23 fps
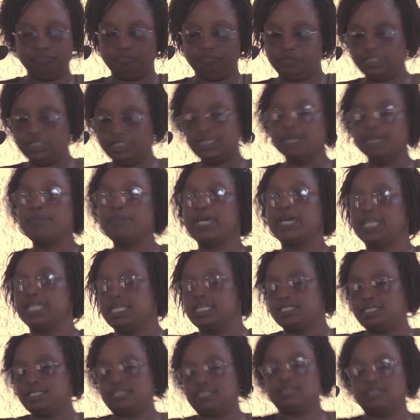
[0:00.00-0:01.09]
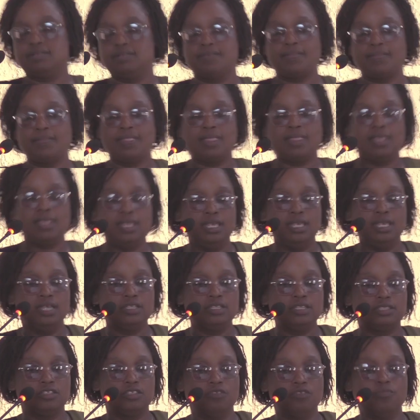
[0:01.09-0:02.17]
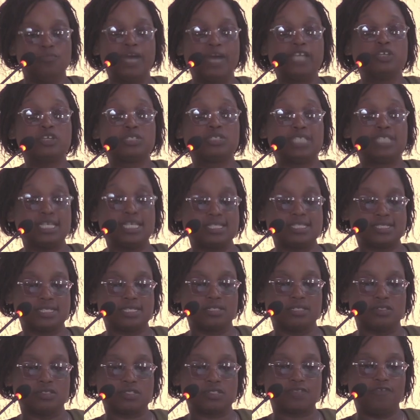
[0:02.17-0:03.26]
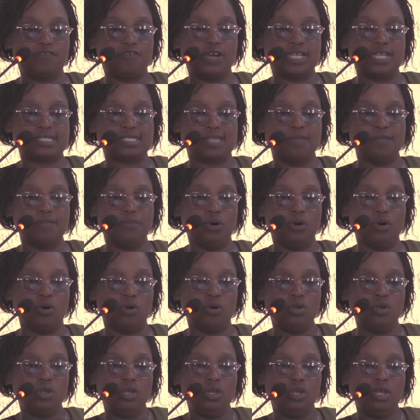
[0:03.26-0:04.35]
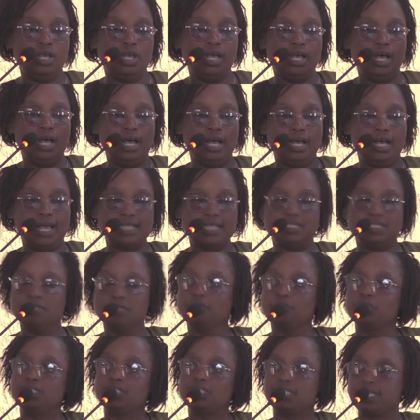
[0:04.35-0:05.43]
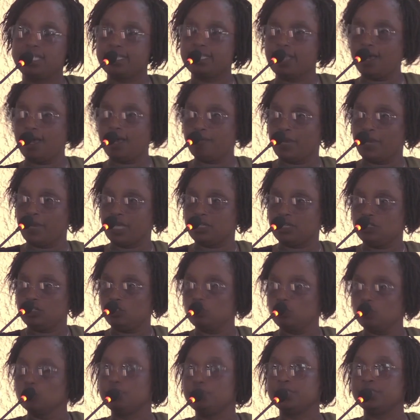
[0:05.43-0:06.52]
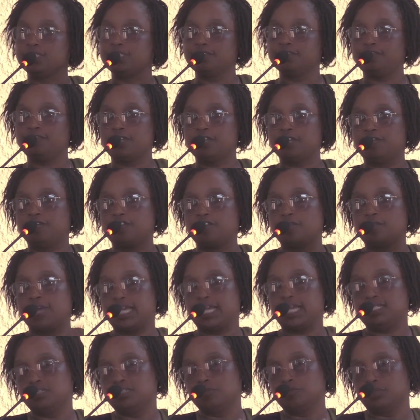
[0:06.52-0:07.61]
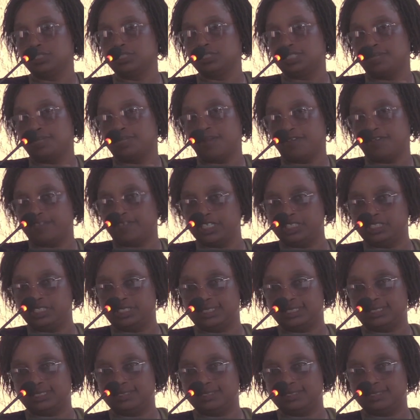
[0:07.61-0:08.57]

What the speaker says: separate my utensils. For example, cutting board renyama should be different from cutting board rema veggies.